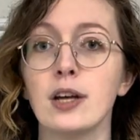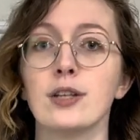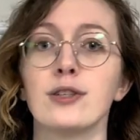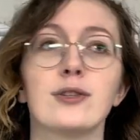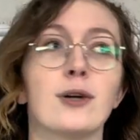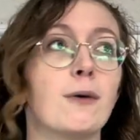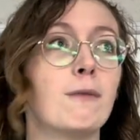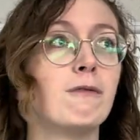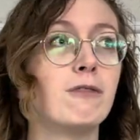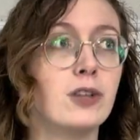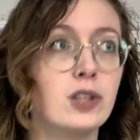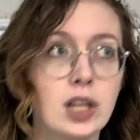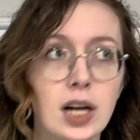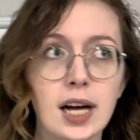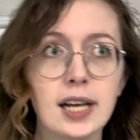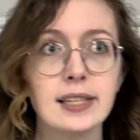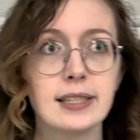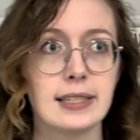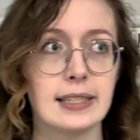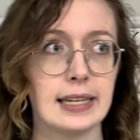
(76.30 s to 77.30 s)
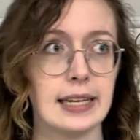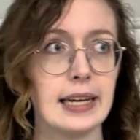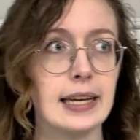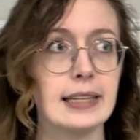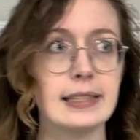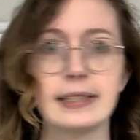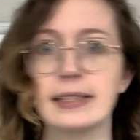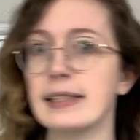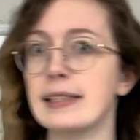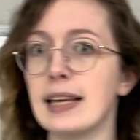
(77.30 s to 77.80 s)
So velocity
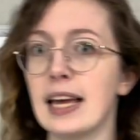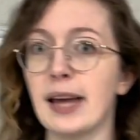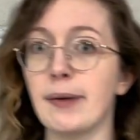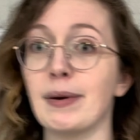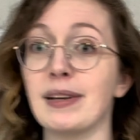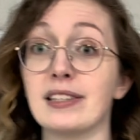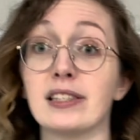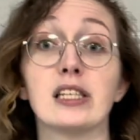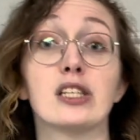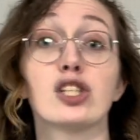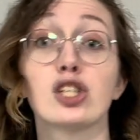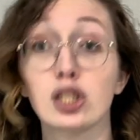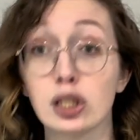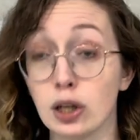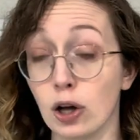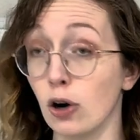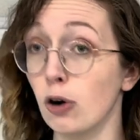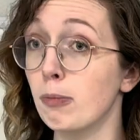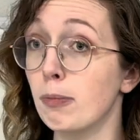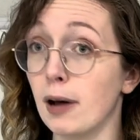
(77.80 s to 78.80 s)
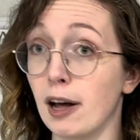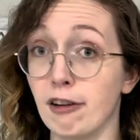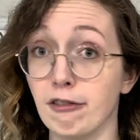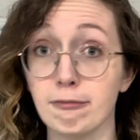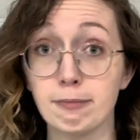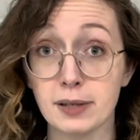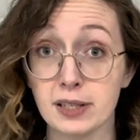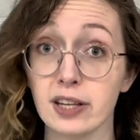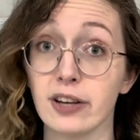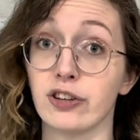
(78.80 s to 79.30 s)
is the same as the slope of
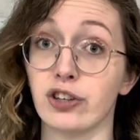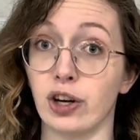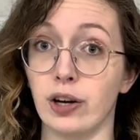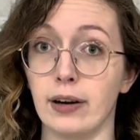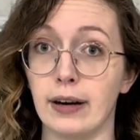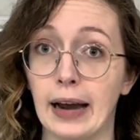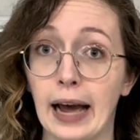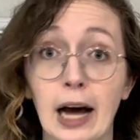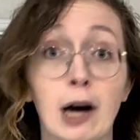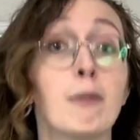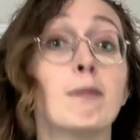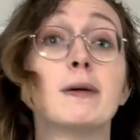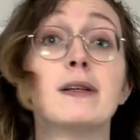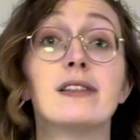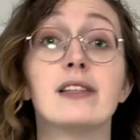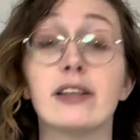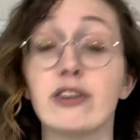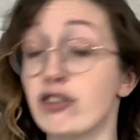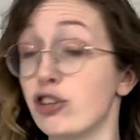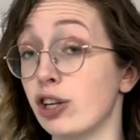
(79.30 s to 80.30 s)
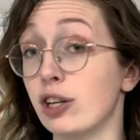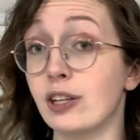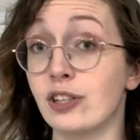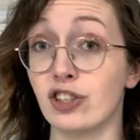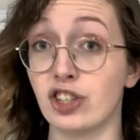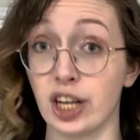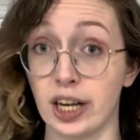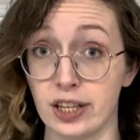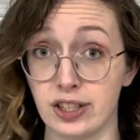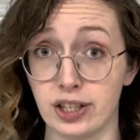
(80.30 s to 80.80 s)
position, how position is
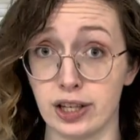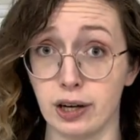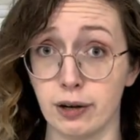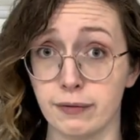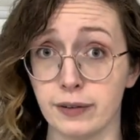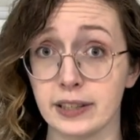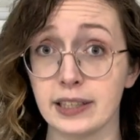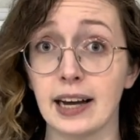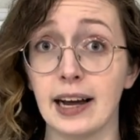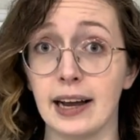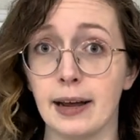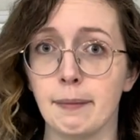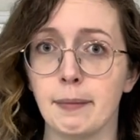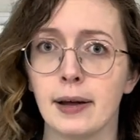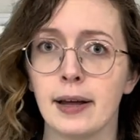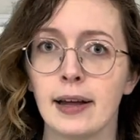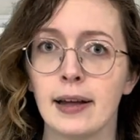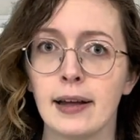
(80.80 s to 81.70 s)
changing over time.